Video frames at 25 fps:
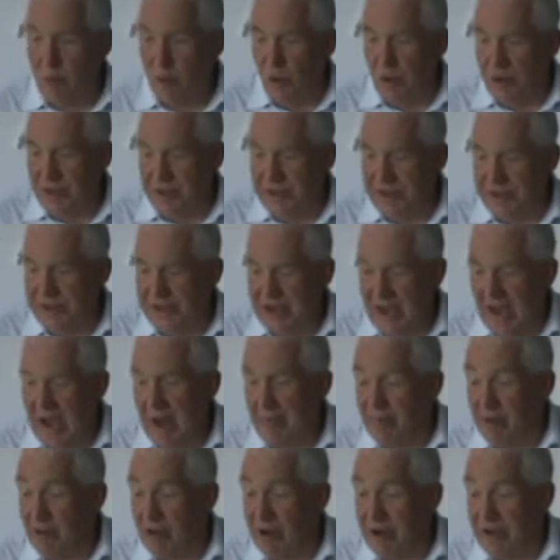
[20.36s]
what
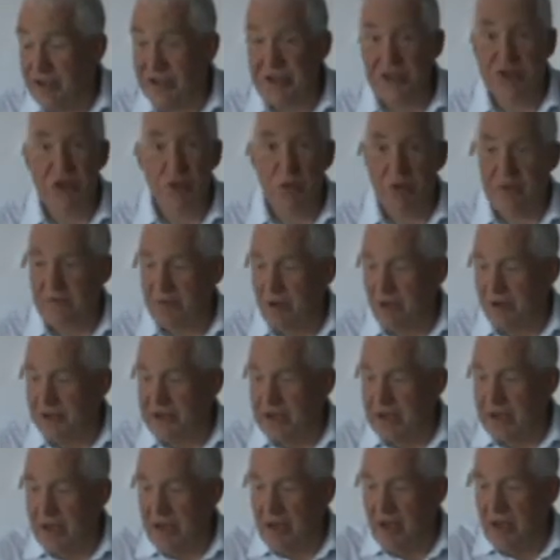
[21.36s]
apparatus we've got
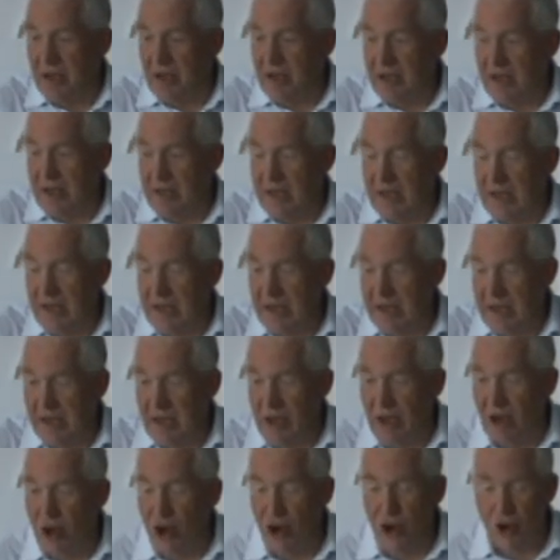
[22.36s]
here.
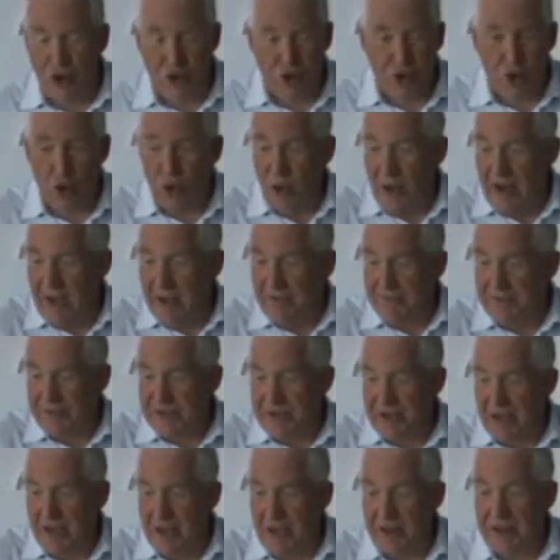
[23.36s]
Here on your left
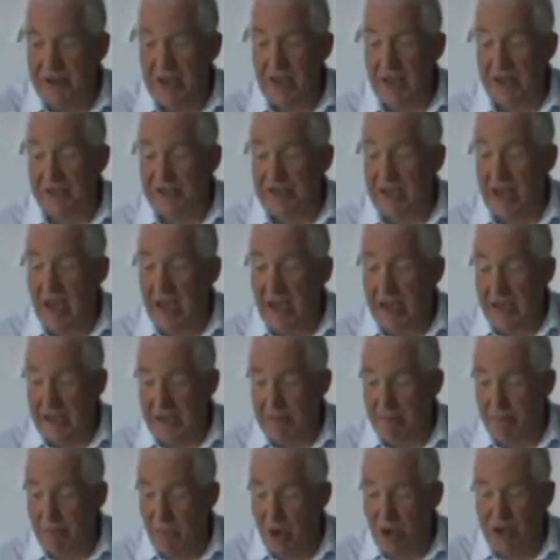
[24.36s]
there's a
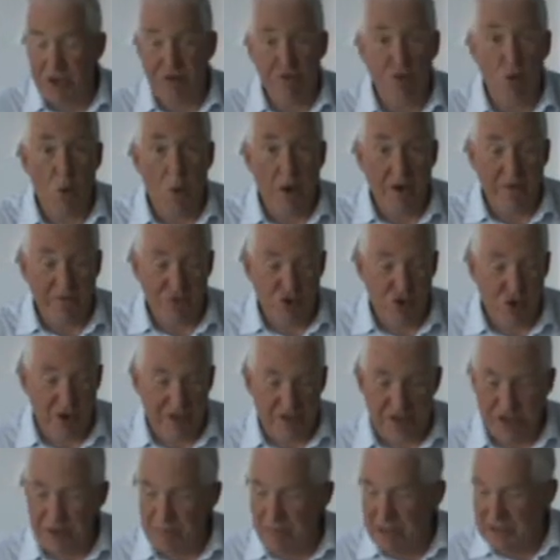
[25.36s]
microwave
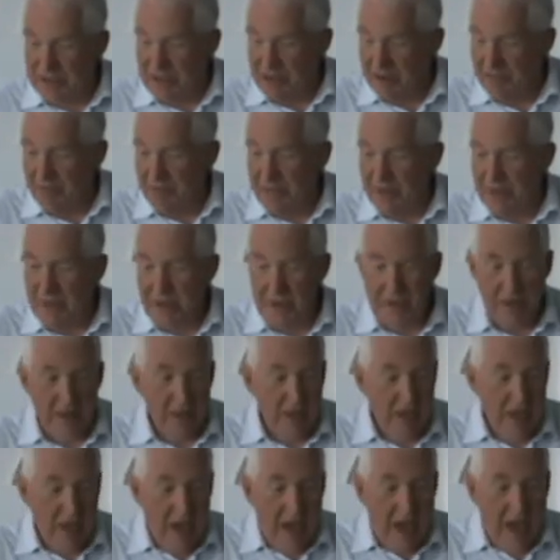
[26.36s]
transmitter,
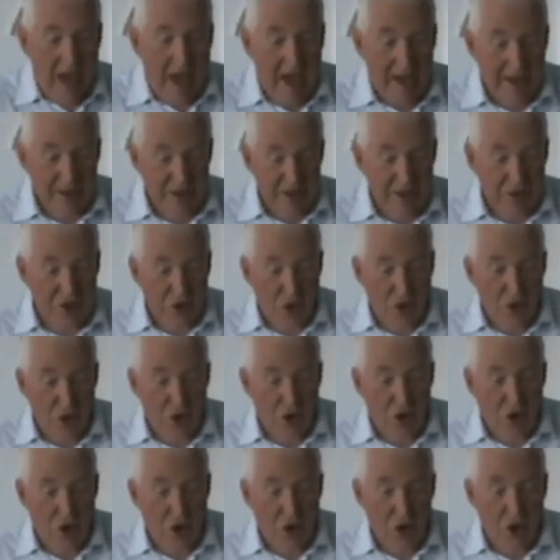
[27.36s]
and
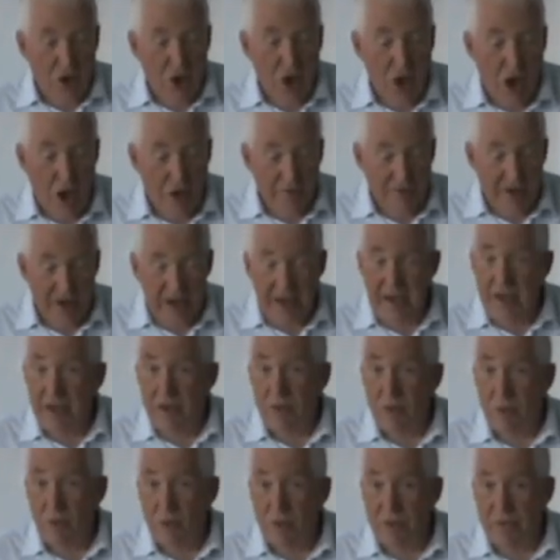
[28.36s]
over
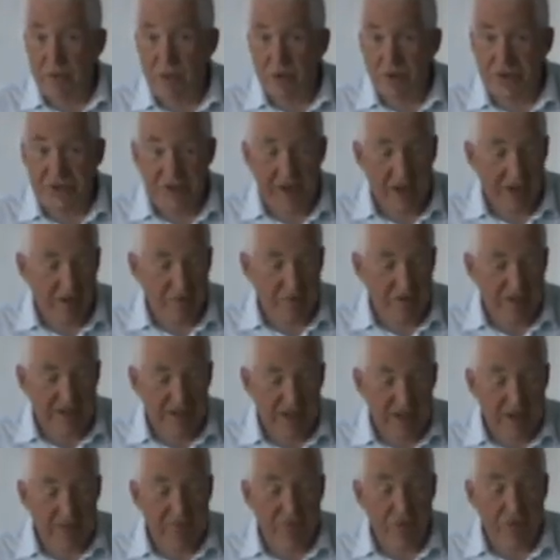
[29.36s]
here we've got a
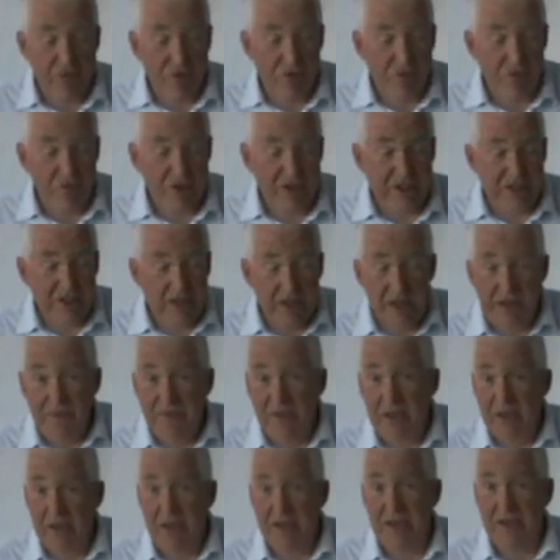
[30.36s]
receiver, and the
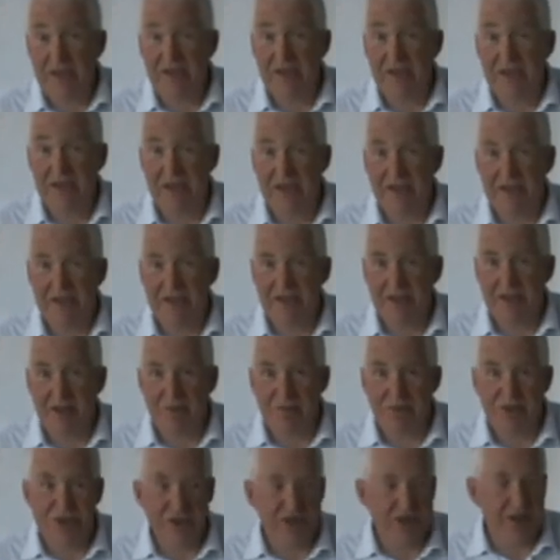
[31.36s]
receiver is connected
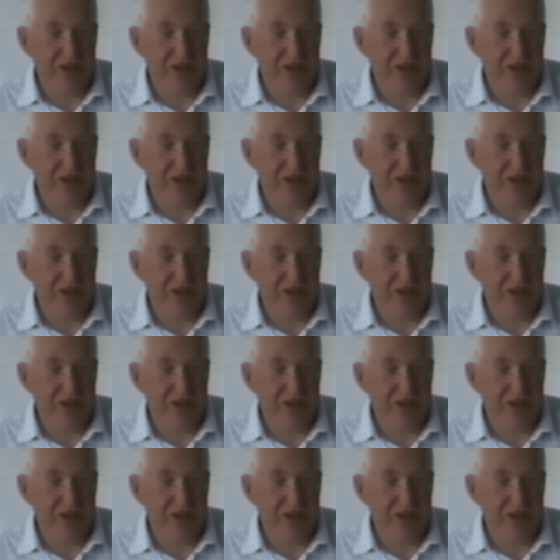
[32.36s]
up to the